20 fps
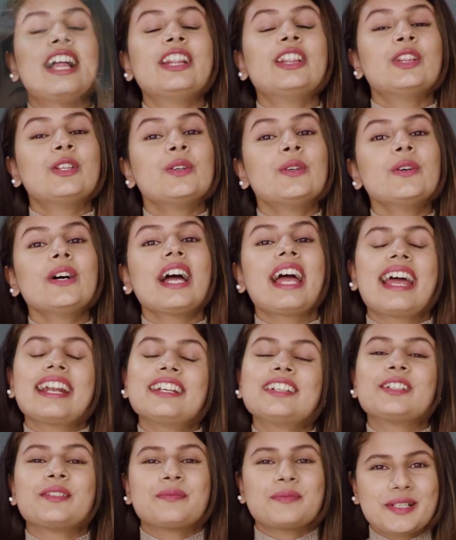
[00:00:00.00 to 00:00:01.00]
Hello
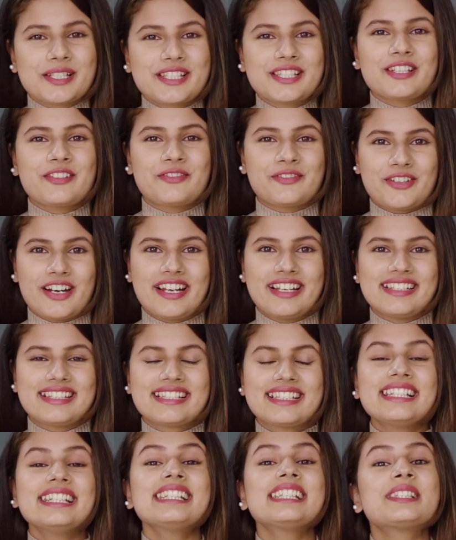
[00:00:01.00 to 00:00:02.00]
and namaste
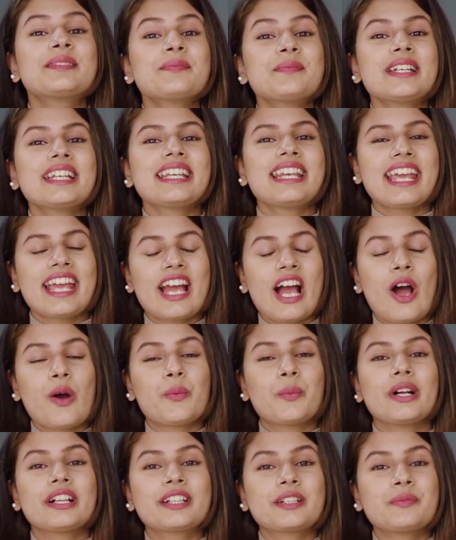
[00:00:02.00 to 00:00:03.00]
friends, it's me Neha
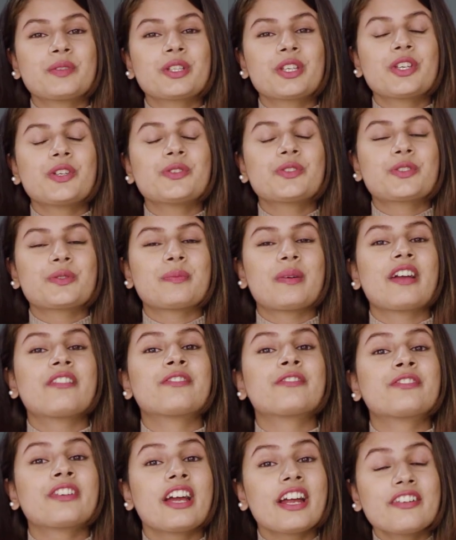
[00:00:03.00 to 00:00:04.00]
welcoming you to my
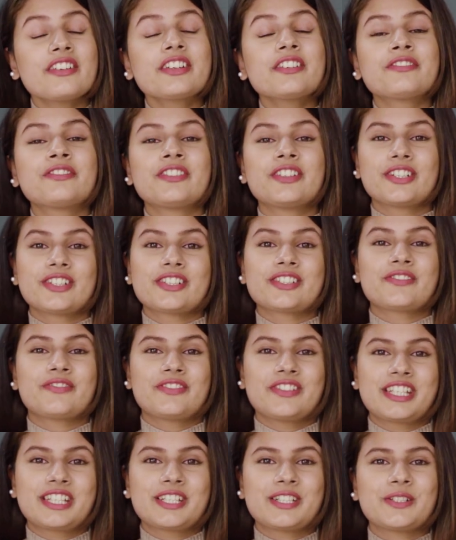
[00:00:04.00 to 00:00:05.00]
very first
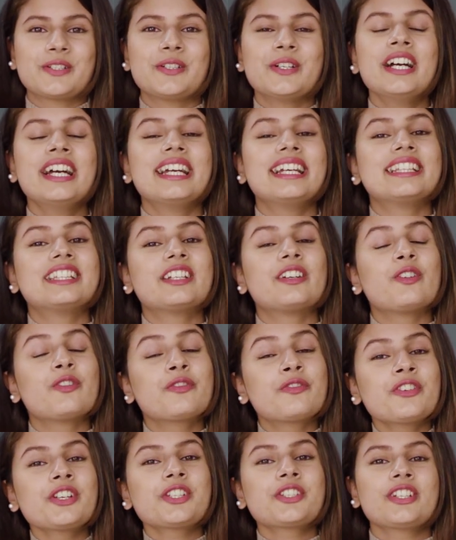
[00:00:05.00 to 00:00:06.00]
video in the
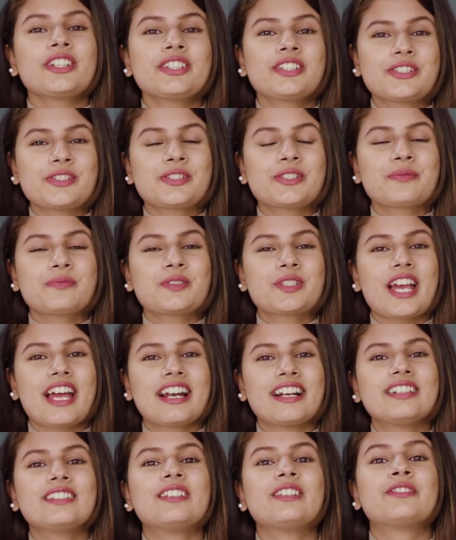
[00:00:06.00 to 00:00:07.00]
official YouTube
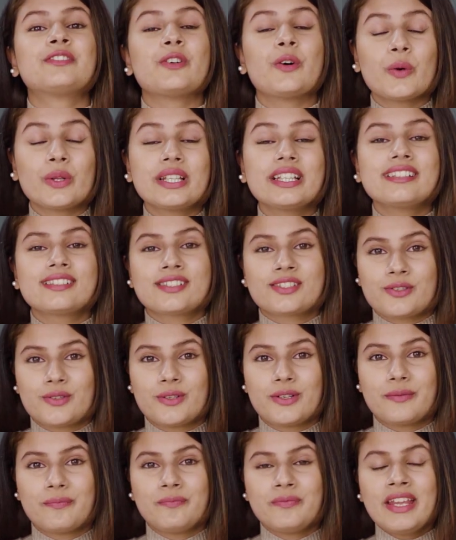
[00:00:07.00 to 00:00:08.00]
channel of
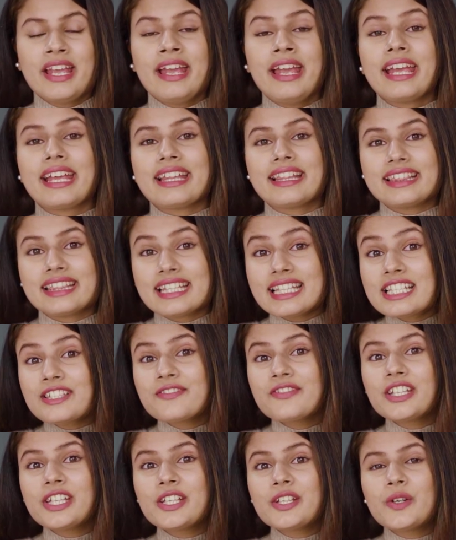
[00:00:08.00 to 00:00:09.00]
OlizStore. In this
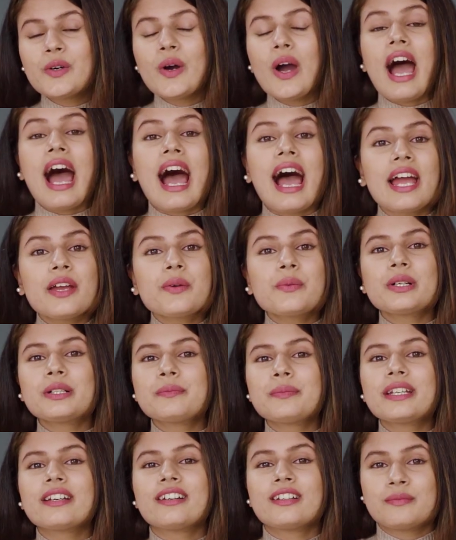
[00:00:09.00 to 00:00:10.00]
video, I will
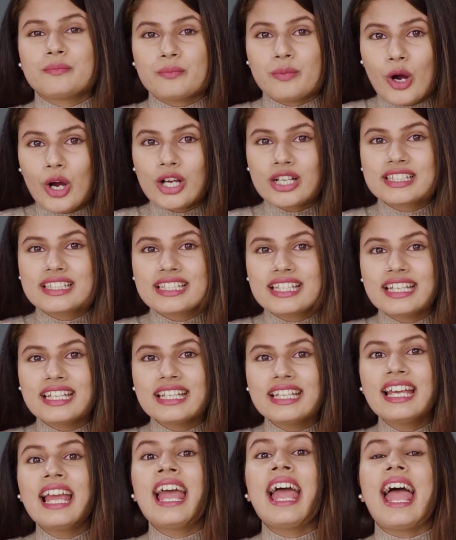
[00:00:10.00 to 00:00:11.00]
be
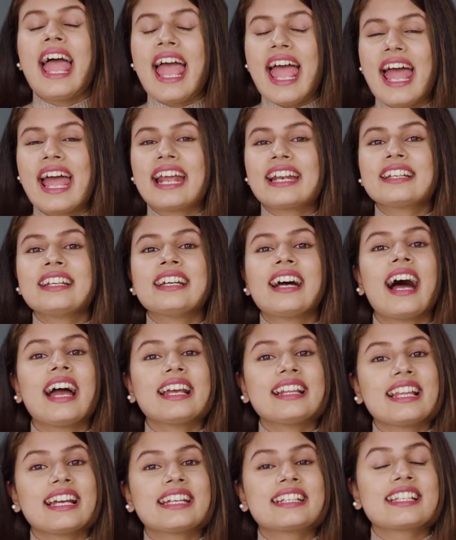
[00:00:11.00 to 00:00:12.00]
unboxing and
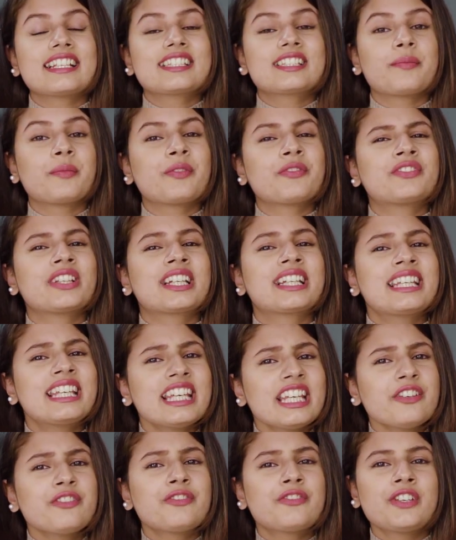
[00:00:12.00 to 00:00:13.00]
highlighting some of the
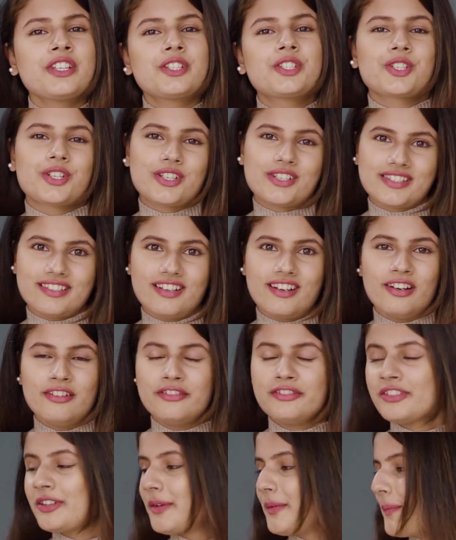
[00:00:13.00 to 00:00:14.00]
key features
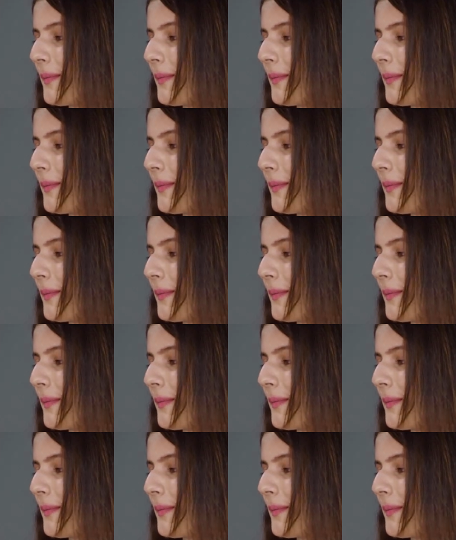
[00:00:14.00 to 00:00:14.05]
of